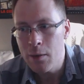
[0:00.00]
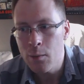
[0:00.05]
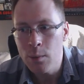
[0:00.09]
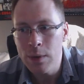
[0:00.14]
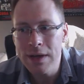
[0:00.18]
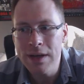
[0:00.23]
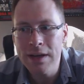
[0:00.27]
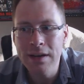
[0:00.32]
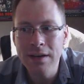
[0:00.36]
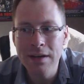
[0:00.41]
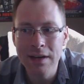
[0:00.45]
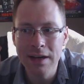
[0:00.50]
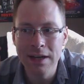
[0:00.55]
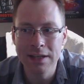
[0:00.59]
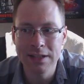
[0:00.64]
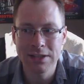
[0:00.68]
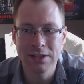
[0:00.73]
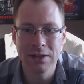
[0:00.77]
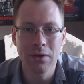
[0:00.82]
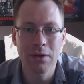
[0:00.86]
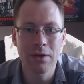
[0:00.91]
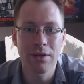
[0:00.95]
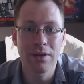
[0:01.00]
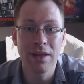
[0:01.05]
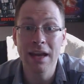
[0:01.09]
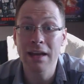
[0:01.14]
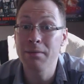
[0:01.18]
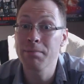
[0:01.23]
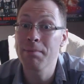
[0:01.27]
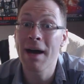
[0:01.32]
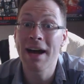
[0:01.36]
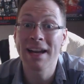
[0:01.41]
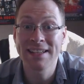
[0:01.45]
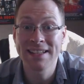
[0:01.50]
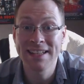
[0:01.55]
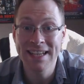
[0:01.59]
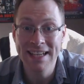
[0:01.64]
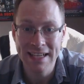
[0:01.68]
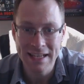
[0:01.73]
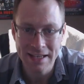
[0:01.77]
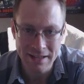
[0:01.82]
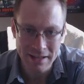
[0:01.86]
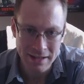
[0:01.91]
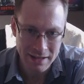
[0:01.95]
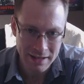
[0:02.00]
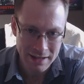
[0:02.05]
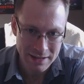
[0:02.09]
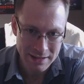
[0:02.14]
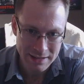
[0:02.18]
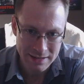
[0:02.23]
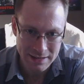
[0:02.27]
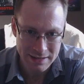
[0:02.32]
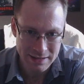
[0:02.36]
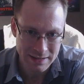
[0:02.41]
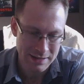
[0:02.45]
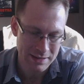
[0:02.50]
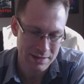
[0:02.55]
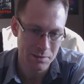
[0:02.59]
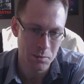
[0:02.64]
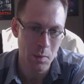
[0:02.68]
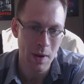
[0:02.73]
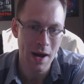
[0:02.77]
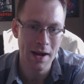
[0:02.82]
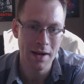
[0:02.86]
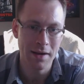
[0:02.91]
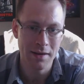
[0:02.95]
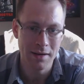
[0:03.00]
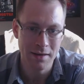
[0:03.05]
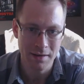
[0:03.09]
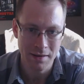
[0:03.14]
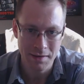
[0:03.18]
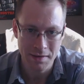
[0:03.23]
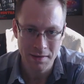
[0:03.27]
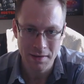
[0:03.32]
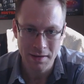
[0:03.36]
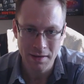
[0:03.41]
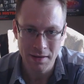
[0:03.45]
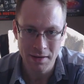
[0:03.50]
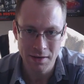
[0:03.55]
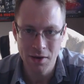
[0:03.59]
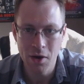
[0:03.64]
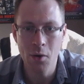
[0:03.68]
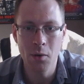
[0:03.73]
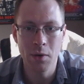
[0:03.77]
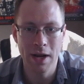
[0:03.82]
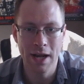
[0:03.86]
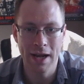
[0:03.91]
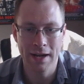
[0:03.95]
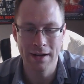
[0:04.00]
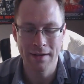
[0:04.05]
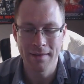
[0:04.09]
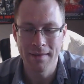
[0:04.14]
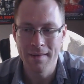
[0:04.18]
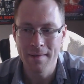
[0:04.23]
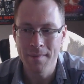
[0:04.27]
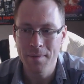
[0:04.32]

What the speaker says: we didn't install that particular one codec.